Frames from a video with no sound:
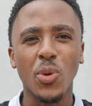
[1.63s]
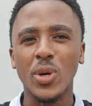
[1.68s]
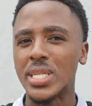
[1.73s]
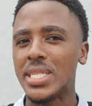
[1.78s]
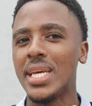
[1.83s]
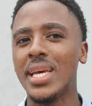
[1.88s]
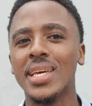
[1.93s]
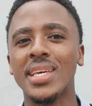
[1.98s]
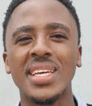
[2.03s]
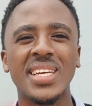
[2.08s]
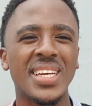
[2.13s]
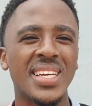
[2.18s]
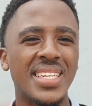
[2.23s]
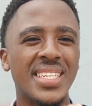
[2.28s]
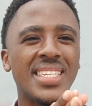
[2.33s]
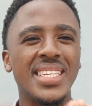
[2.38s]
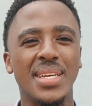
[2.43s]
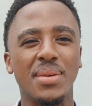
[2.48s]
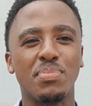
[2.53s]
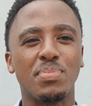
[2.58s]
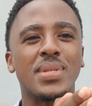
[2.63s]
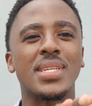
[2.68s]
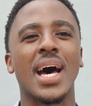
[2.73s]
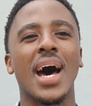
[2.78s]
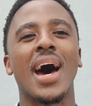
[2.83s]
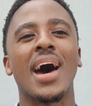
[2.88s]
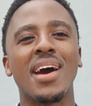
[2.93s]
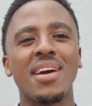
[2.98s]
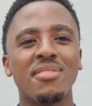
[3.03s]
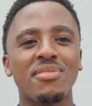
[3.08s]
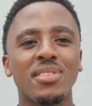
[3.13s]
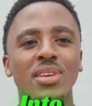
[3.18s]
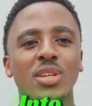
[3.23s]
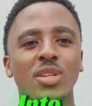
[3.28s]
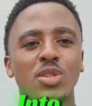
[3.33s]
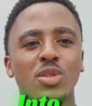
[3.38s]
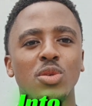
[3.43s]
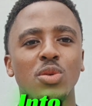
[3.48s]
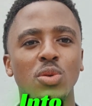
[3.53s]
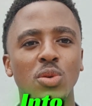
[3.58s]
taking a deep dive
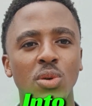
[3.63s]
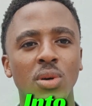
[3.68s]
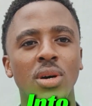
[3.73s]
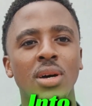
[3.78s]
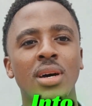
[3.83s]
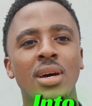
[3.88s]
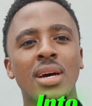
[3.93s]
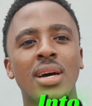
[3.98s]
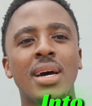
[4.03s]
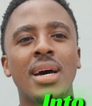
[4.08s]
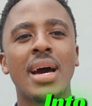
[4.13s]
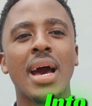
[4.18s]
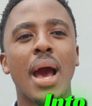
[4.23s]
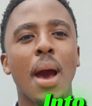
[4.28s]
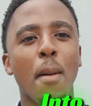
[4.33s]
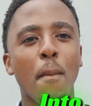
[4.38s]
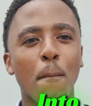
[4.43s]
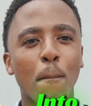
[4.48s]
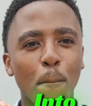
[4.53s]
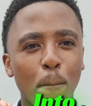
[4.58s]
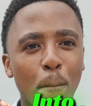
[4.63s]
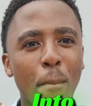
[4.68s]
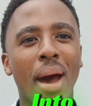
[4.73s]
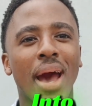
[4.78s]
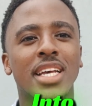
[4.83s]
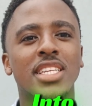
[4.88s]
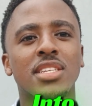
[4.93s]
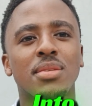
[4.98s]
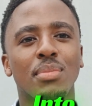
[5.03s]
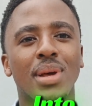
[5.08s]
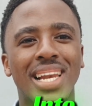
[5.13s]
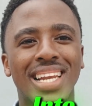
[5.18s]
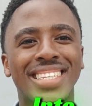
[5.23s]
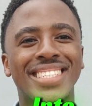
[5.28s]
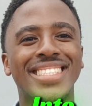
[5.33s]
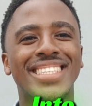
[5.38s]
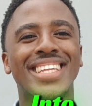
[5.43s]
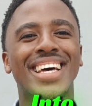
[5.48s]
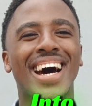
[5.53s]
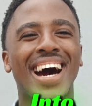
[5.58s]
into maximalist
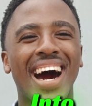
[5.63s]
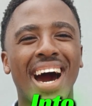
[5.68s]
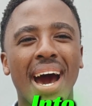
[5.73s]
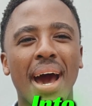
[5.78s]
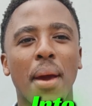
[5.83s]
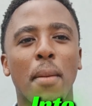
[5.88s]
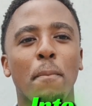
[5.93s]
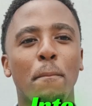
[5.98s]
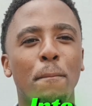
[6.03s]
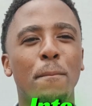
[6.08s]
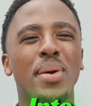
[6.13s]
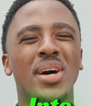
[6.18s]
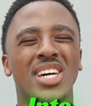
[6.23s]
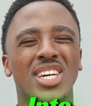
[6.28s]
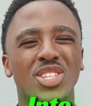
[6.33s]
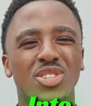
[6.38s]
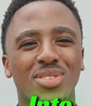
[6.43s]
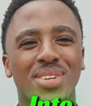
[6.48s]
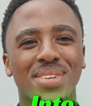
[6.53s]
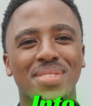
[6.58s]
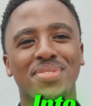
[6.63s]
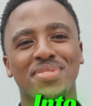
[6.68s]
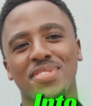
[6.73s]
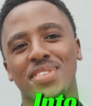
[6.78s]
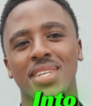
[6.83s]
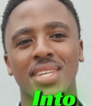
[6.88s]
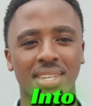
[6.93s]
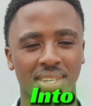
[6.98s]
hypertrophy.